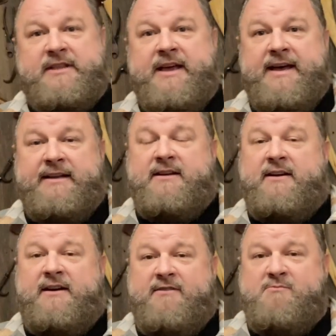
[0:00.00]

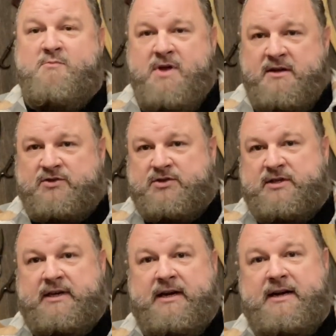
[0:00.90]
that I've missed?